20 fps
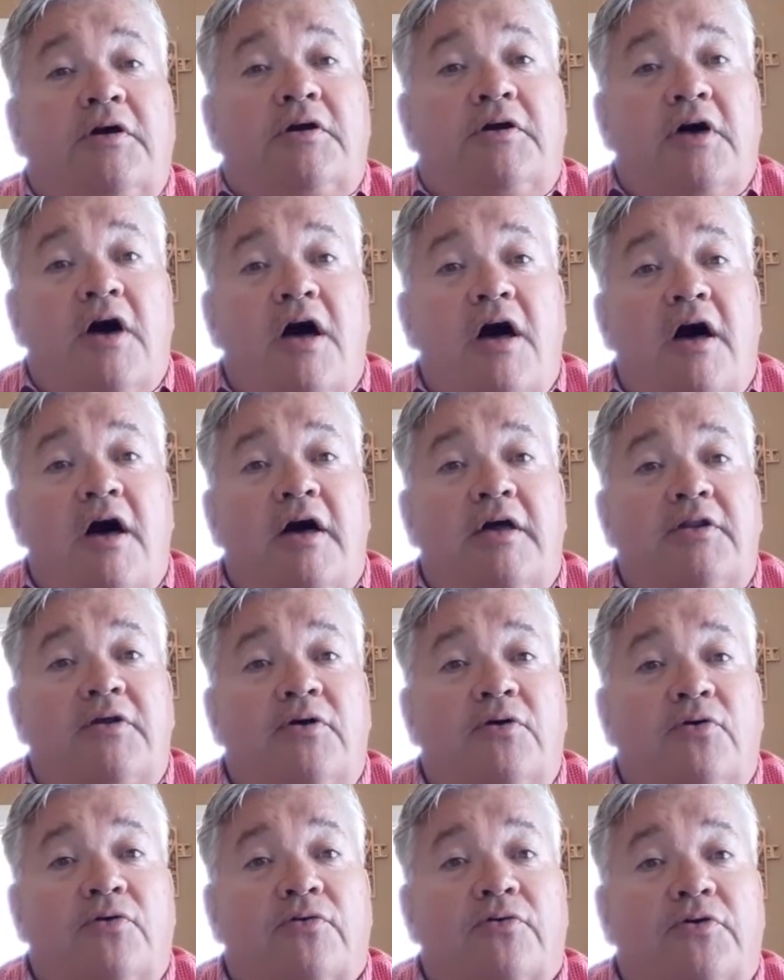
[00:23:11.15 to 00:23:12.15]

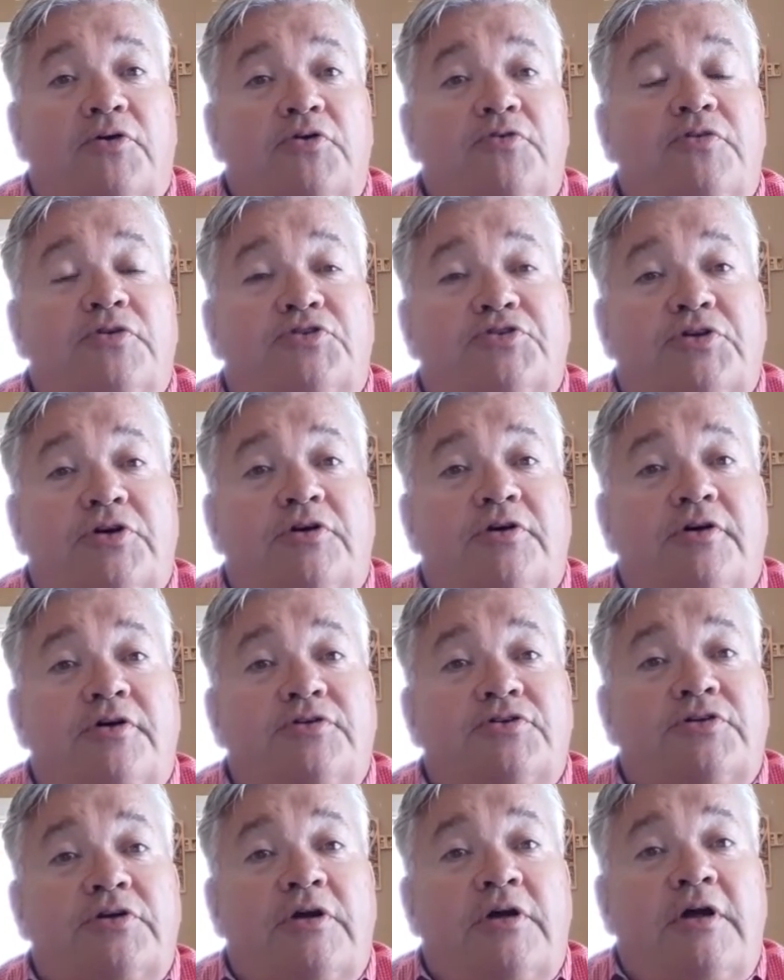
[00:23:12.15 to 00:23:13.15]
God grew the
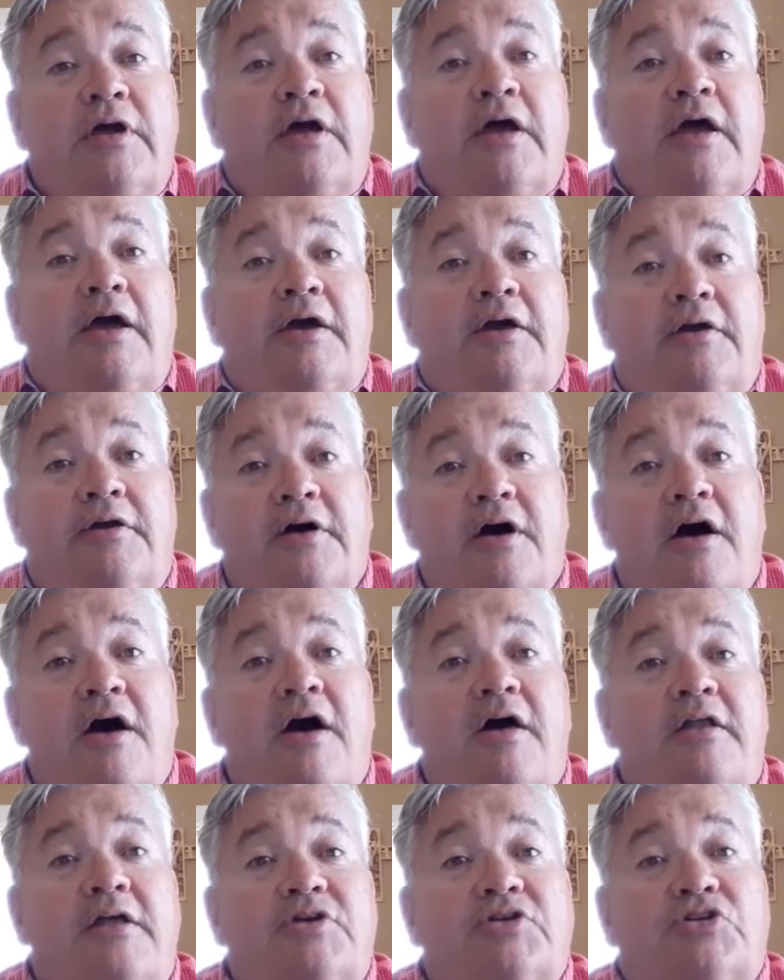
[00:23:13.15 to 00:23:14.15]
church, and
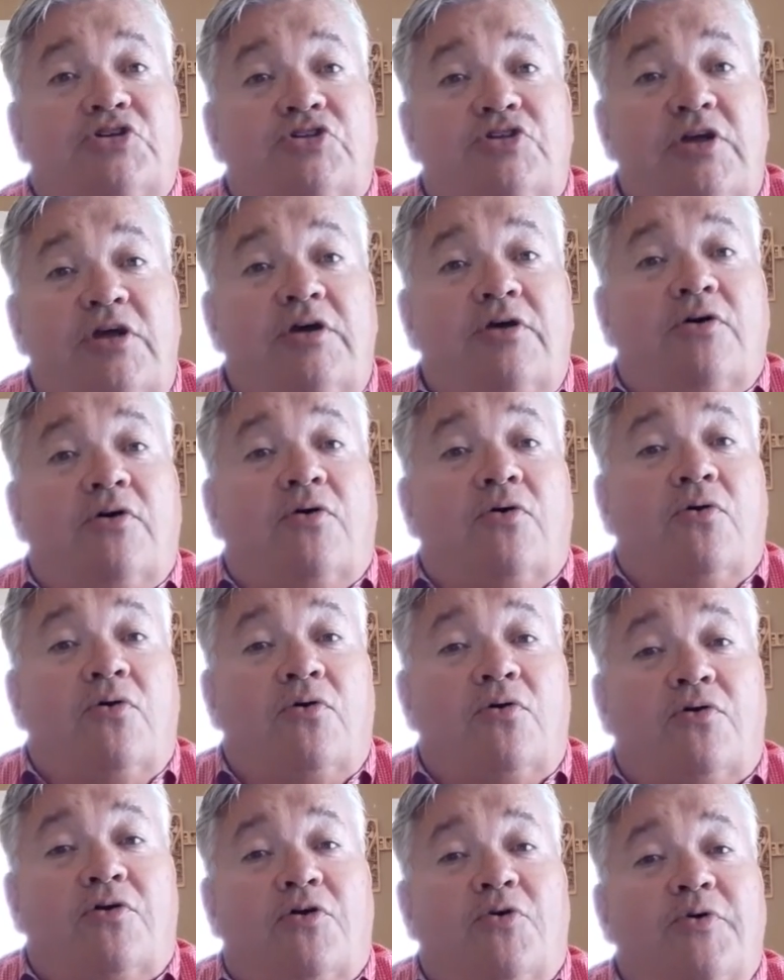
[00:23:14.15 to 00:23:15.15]
God is still
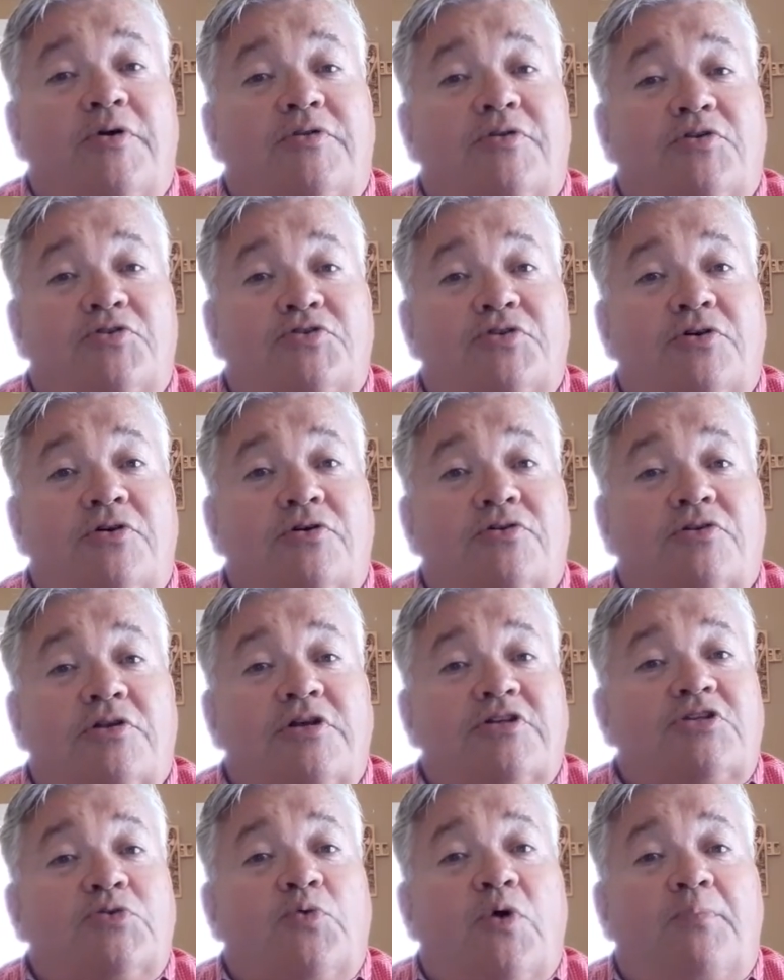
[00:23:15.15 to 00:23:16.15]
growing the church.
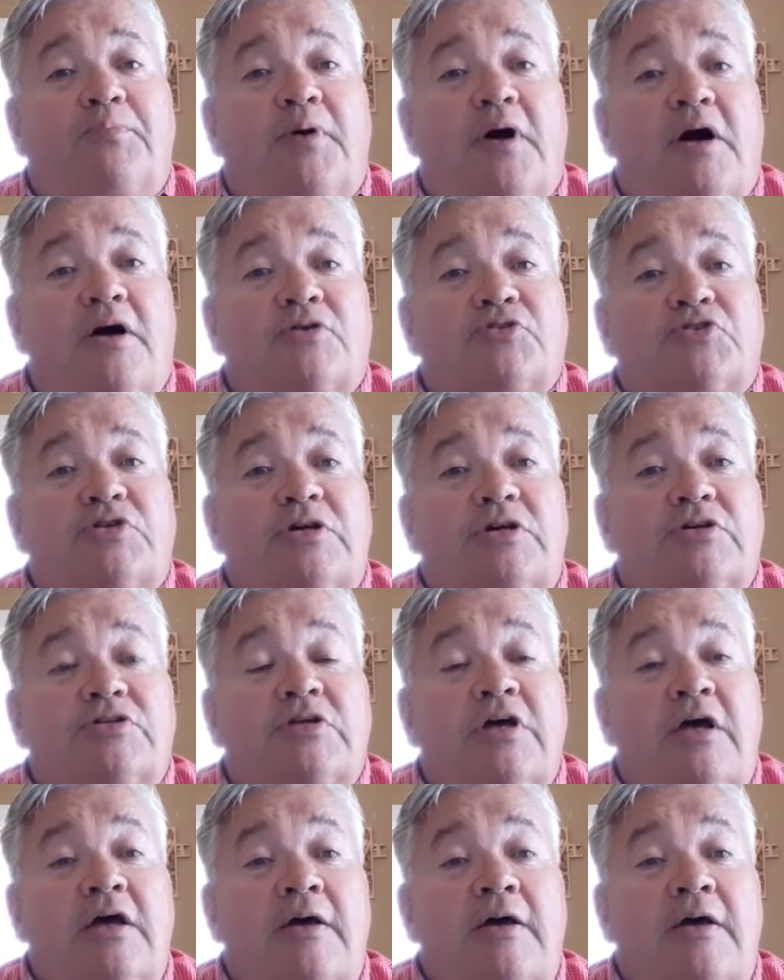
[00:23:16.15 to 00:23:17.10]
Listen to what Paul says